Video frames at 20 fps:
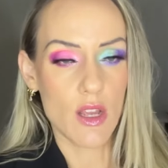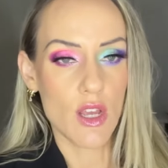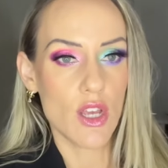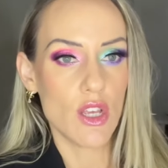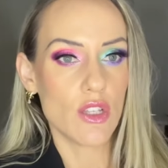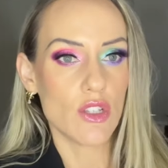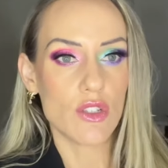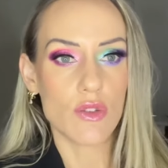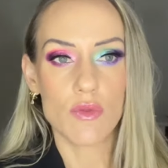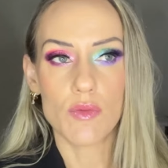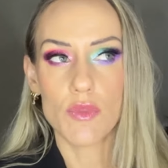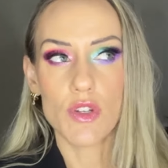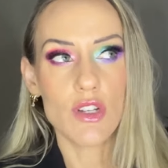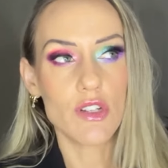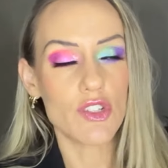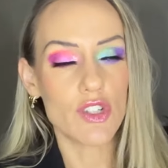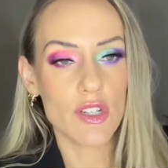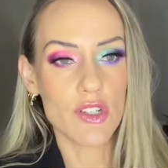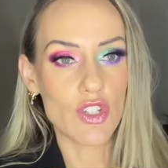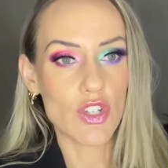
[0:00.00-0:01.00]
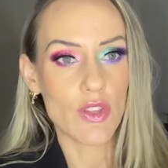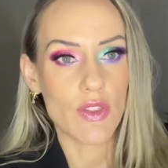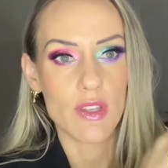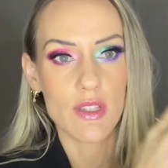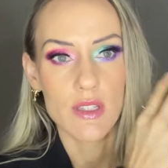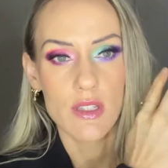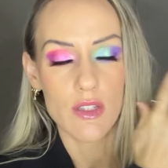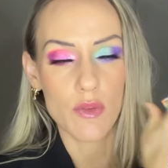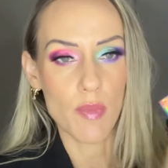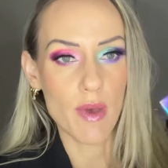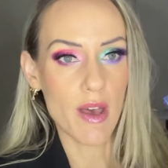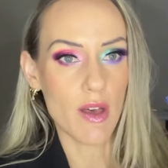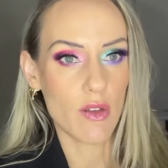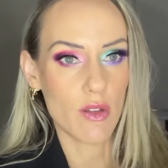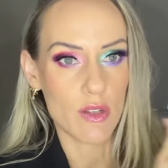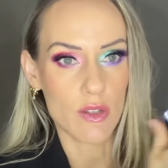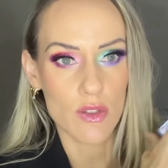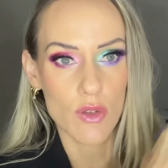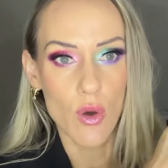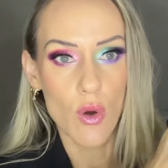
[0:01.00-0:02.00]
So I'm not judging this as a palette
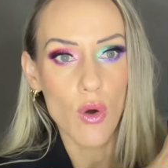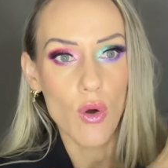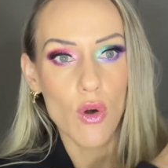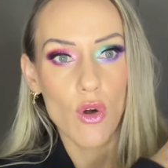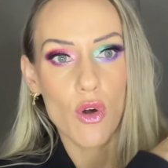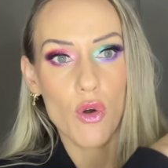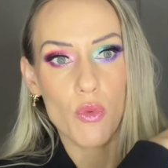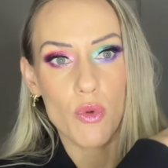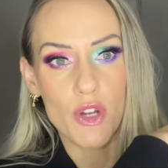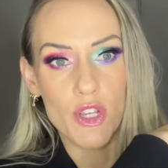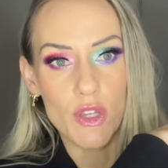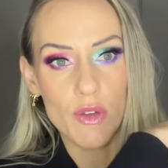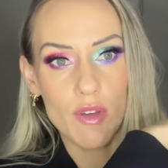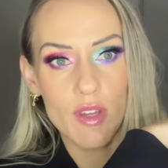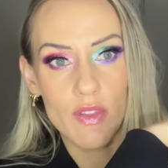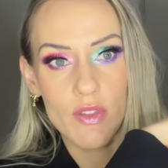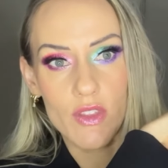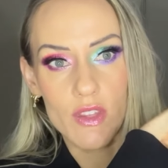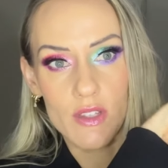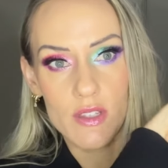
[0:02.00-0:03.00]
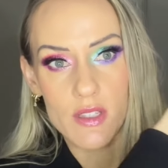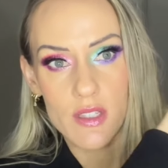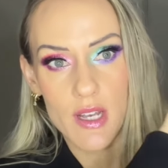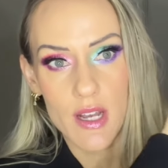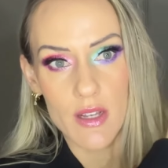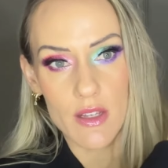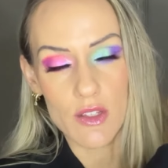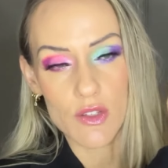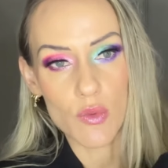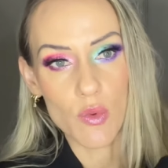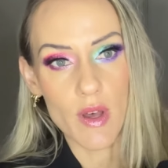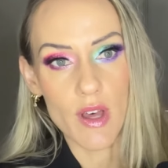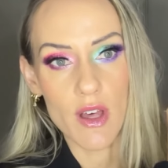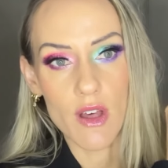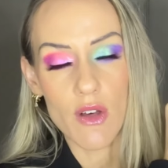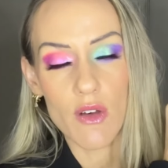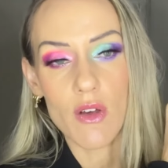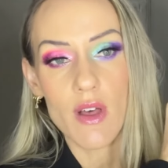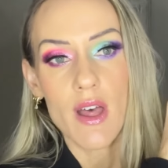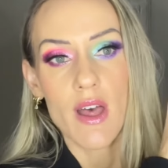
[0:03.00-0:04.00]
as a whole, where you get this side as
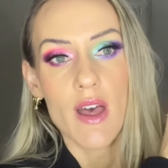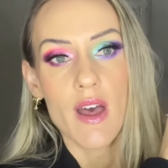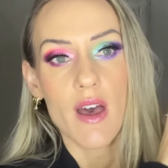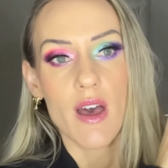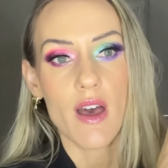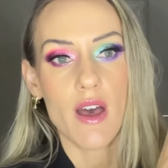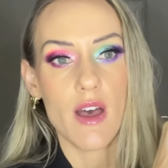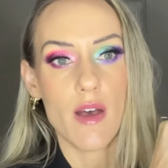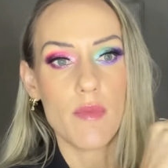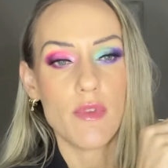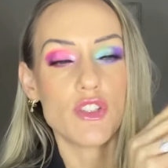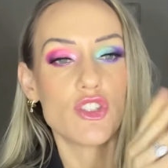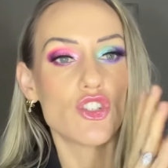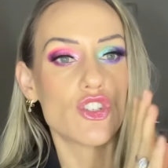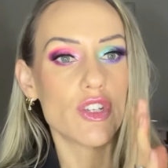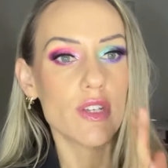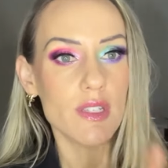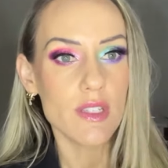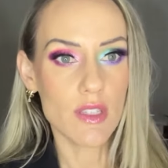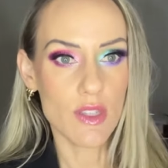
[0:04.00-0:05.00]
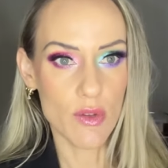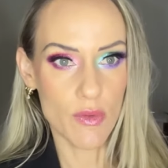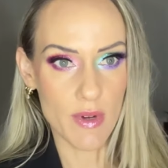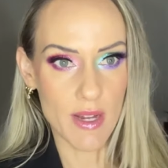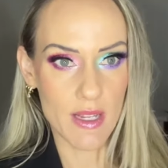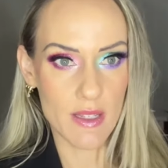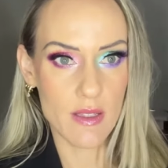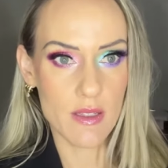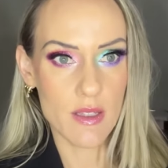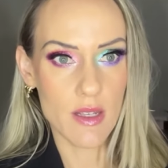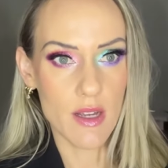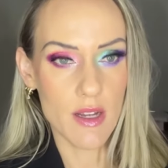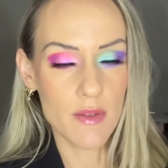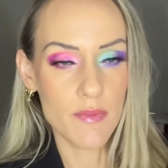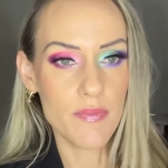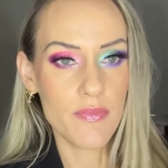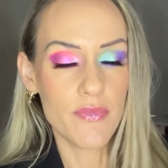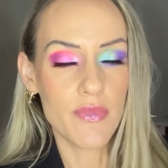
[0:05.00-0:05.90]
well, just the red side.